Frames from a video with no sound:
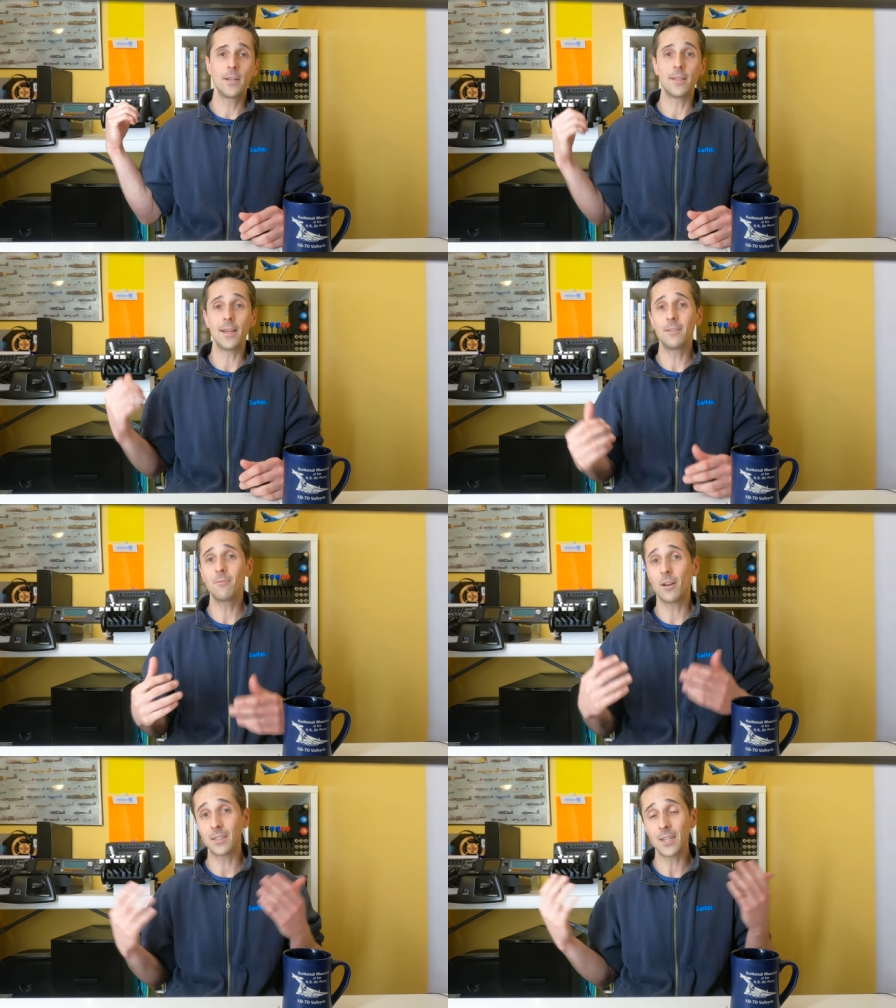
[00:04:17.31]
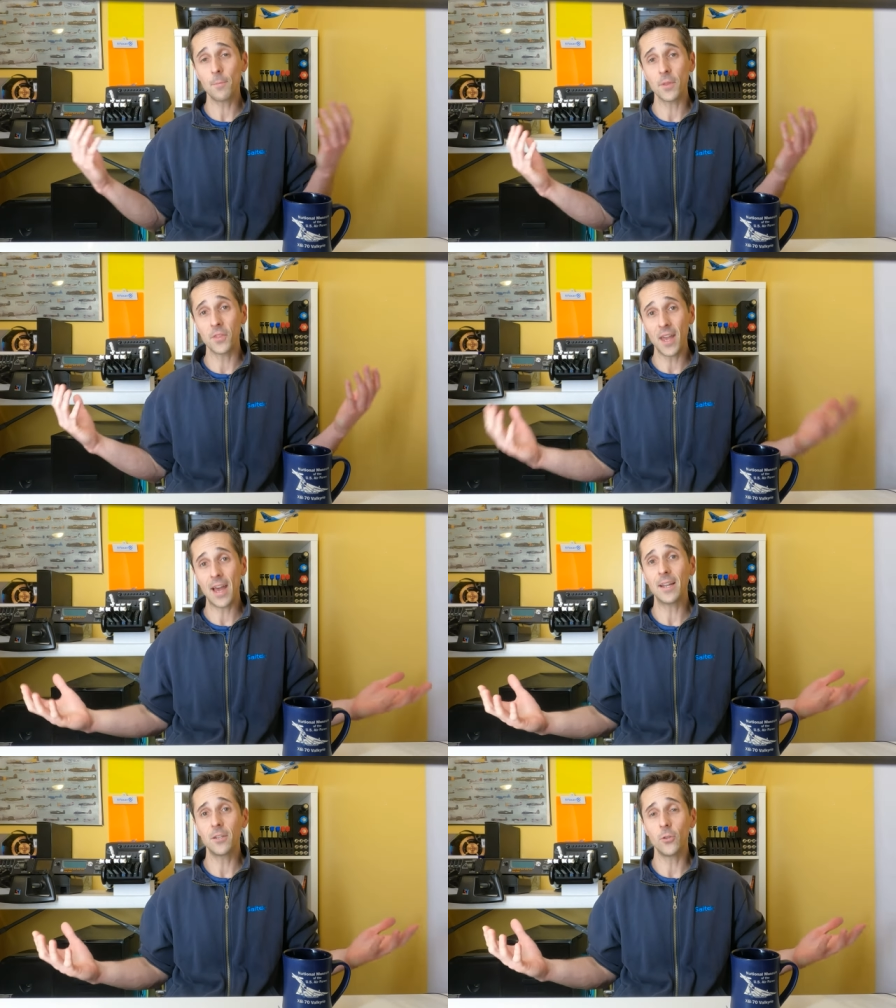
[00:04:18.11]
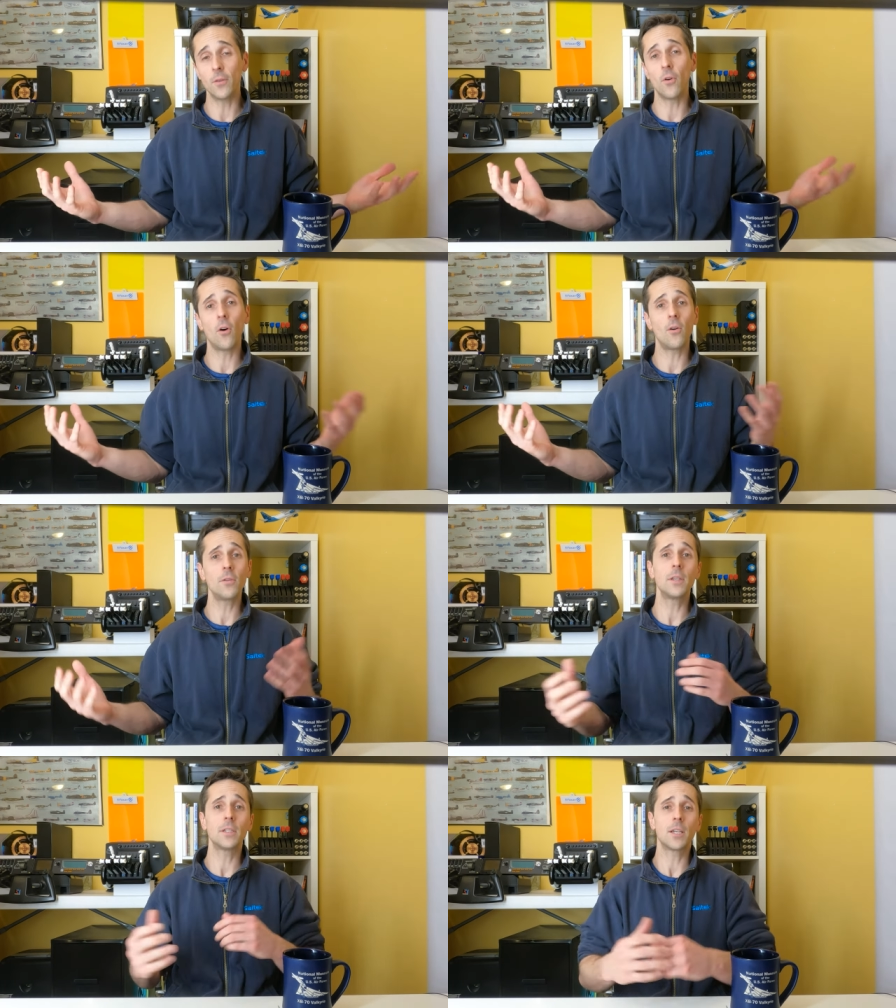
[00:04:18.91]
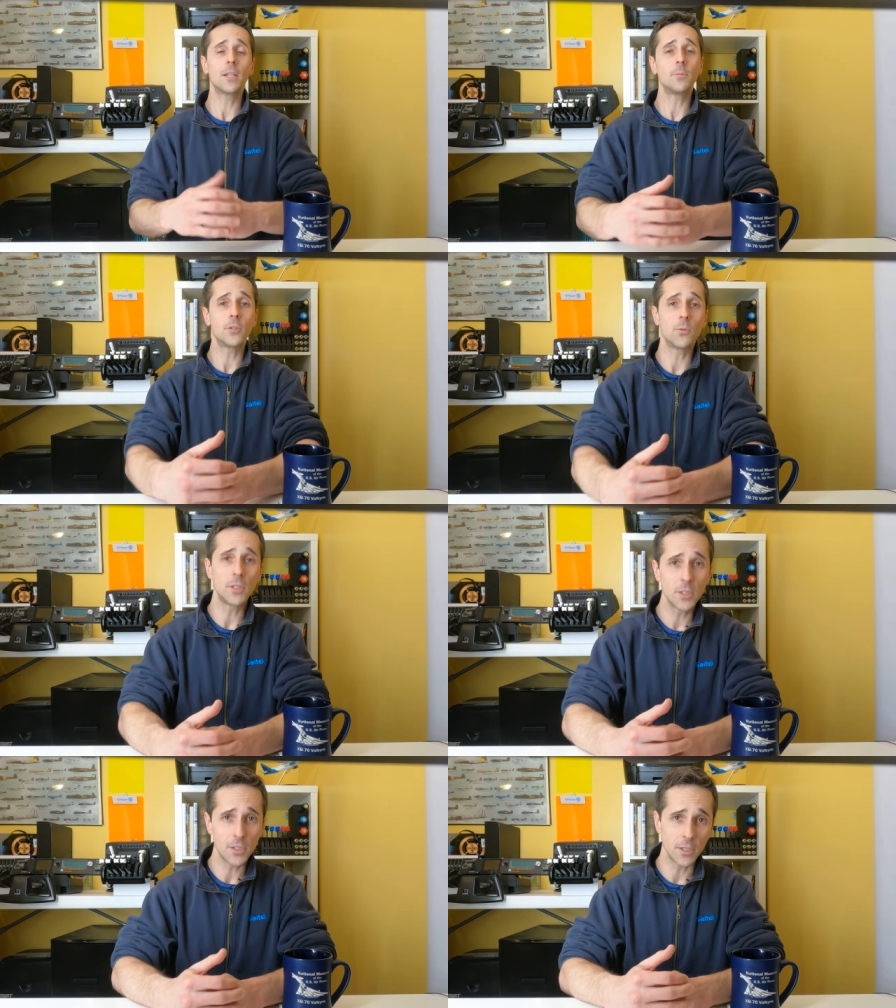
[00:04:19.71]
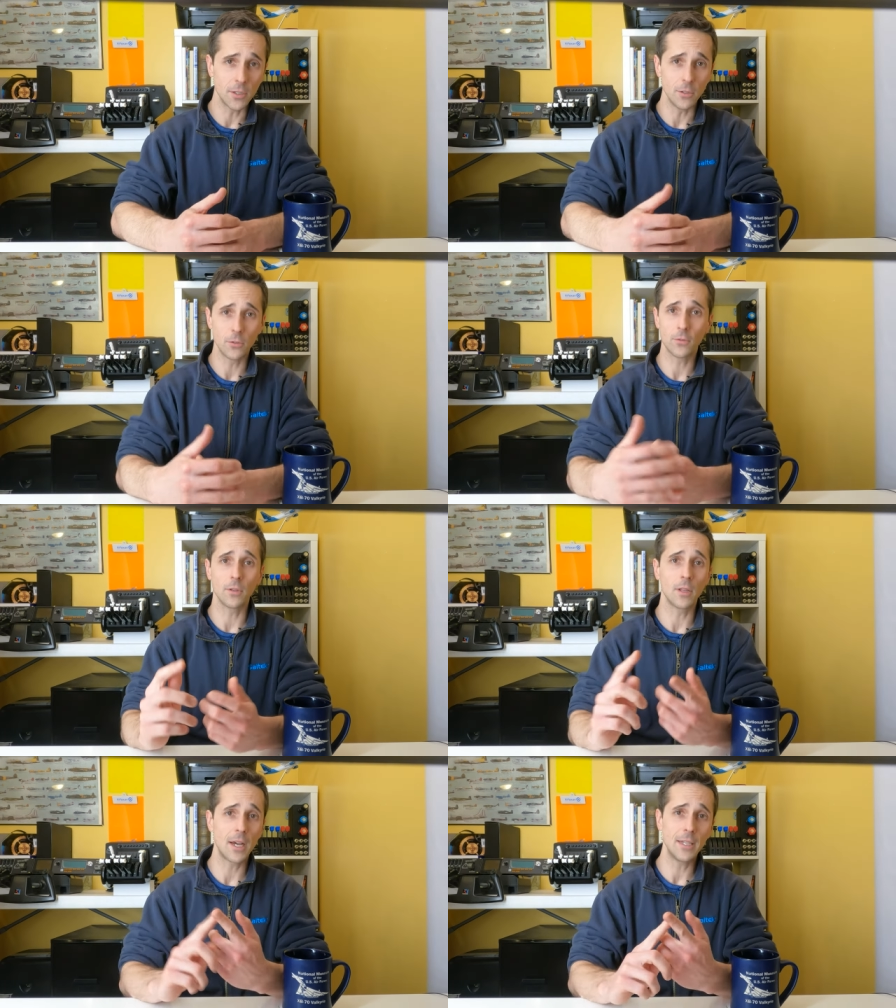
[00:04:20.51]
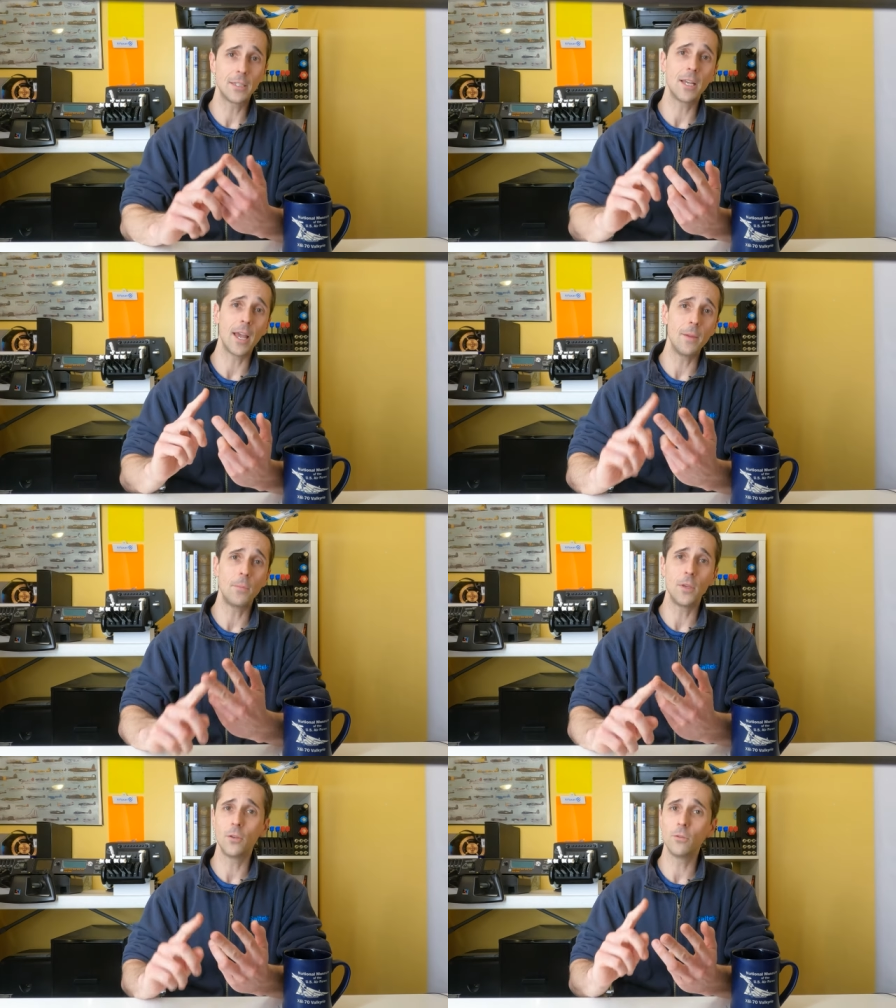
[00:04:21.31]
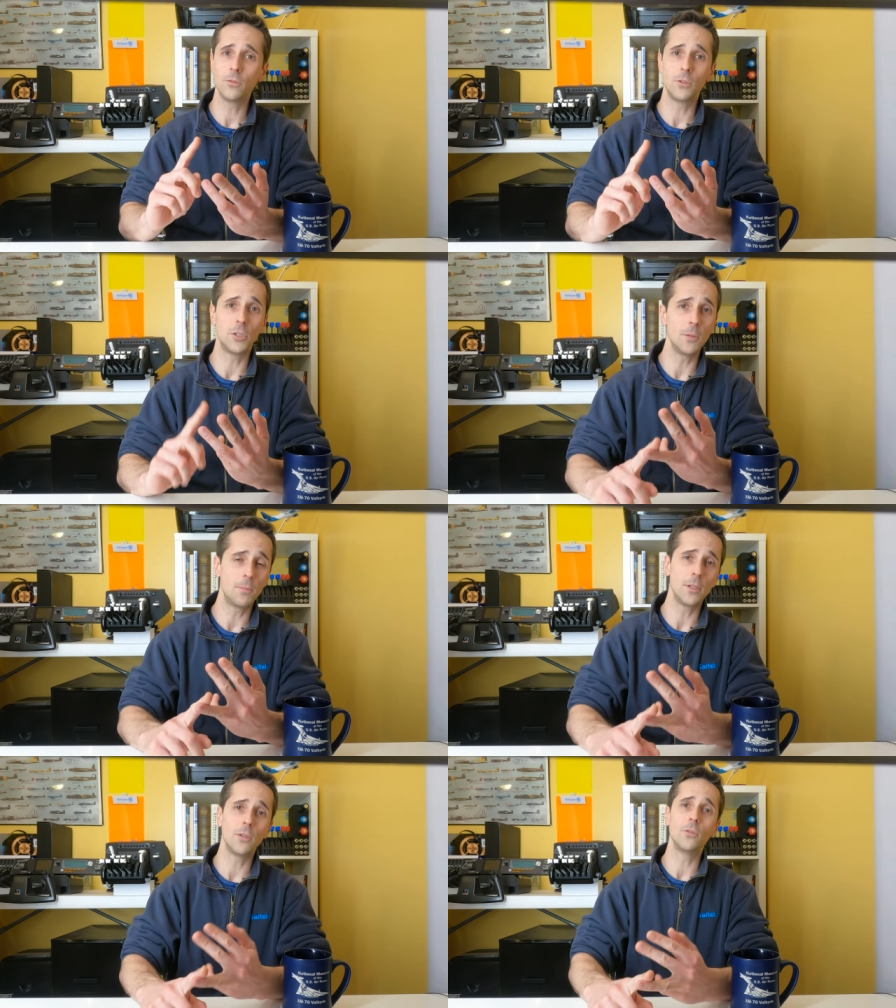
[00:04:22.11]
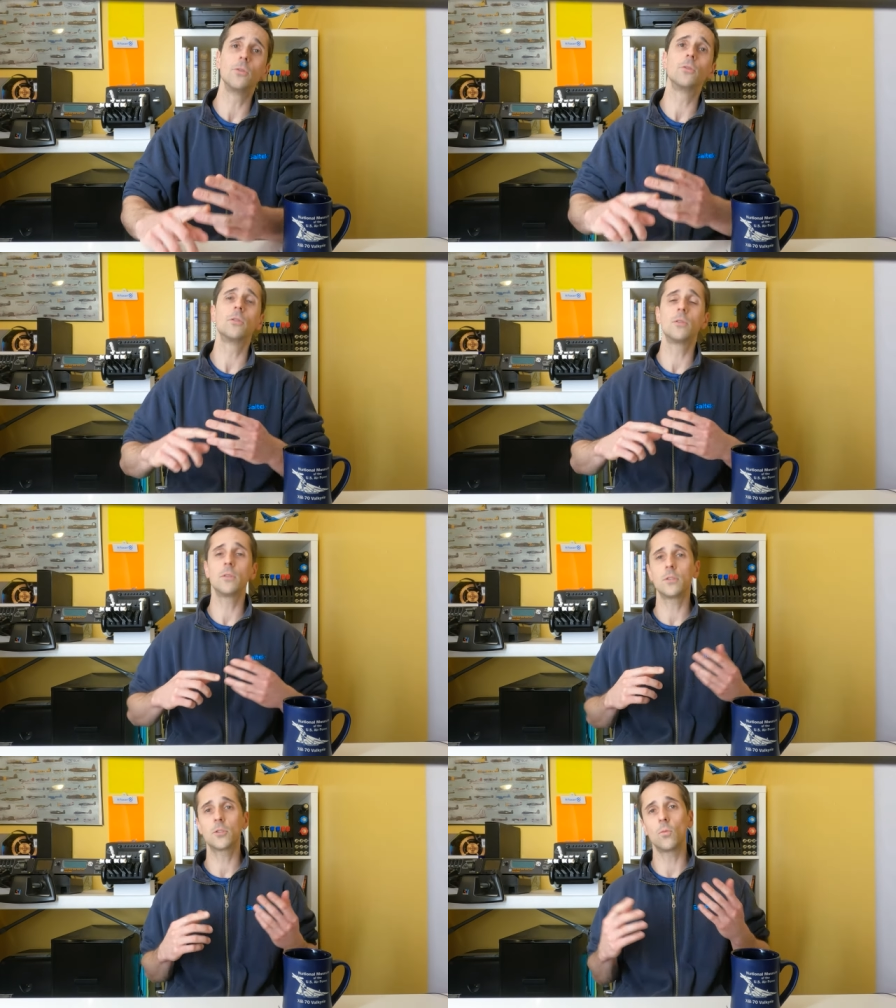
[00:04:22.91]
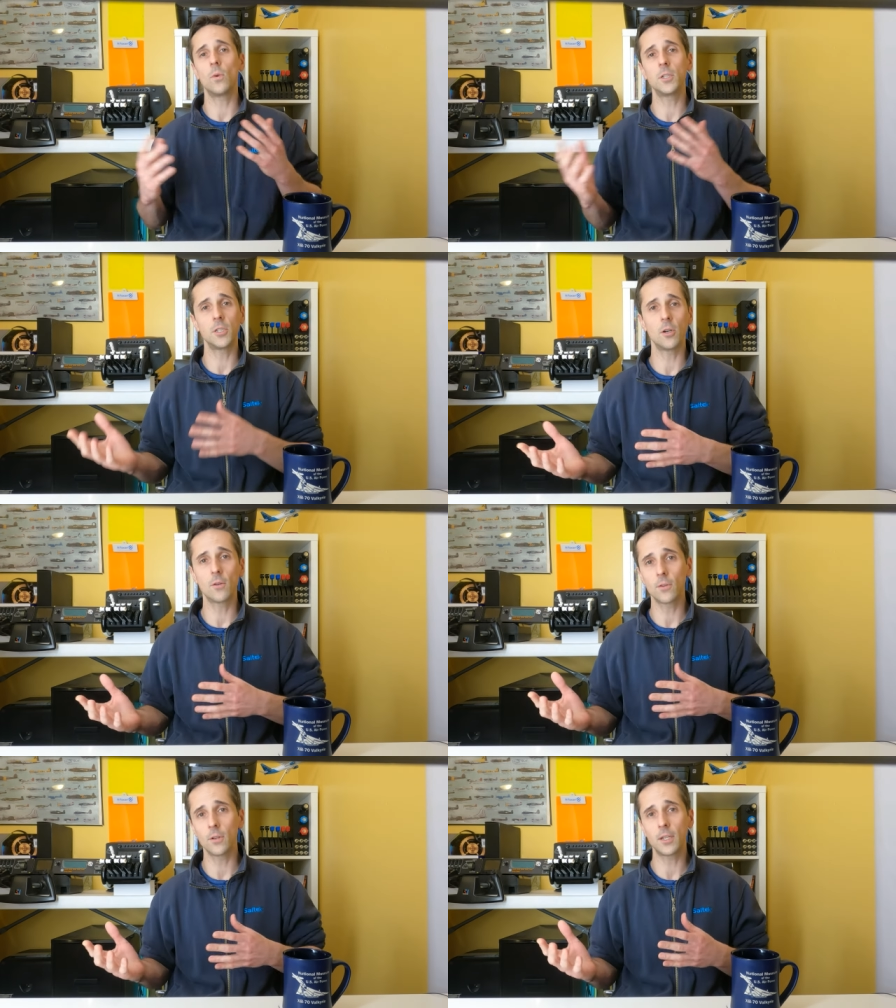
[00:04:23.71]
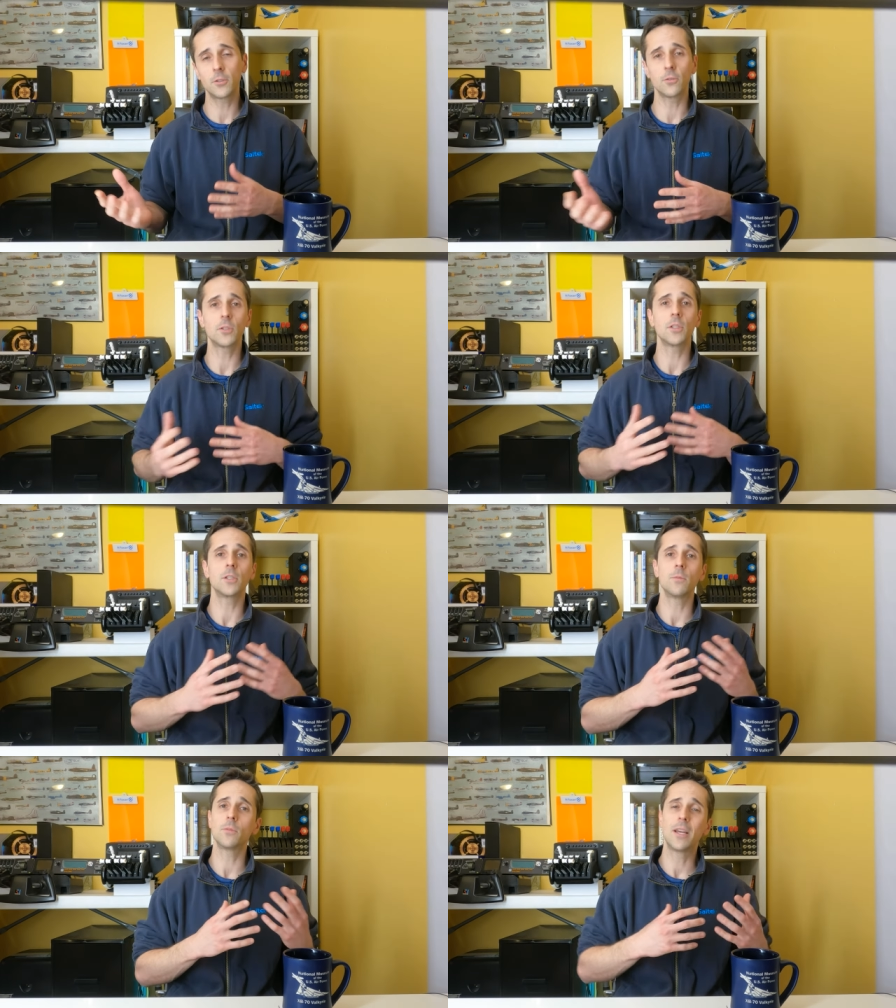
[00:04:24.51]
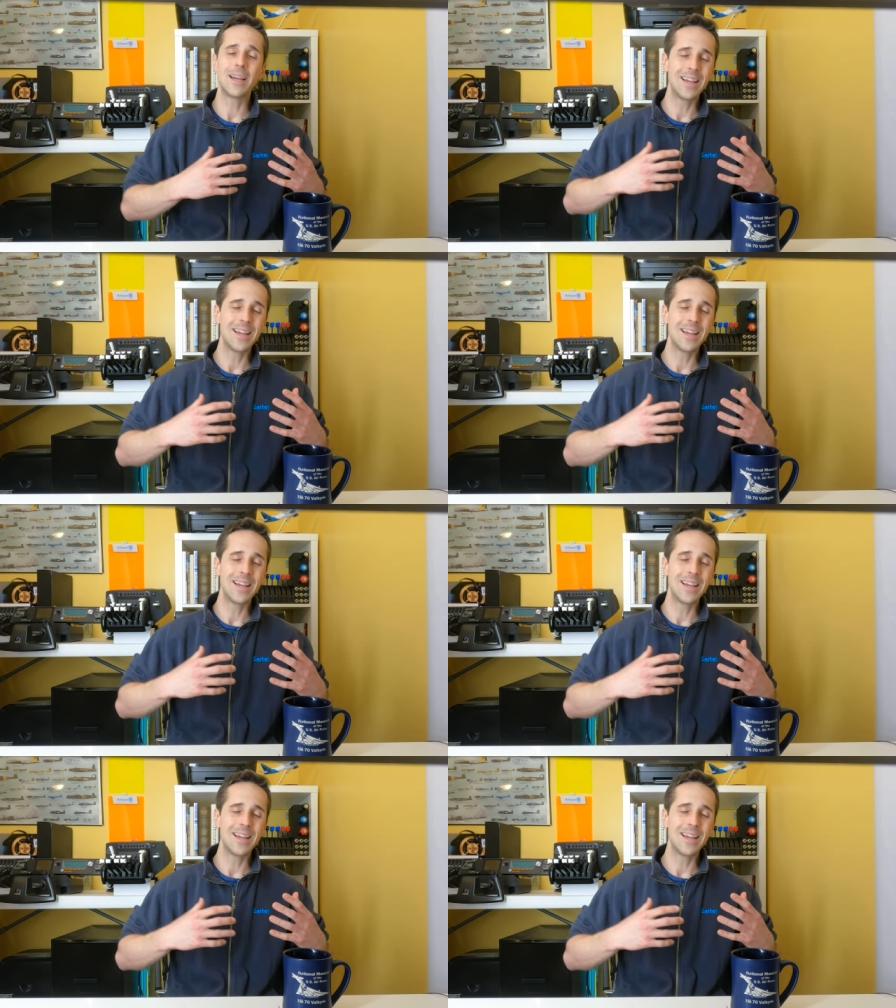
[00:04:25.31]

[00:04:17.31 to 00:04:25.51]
Then, on top of that, you have all the assignable switches that you can use for lights, APU, GPU, switching over electrical systems.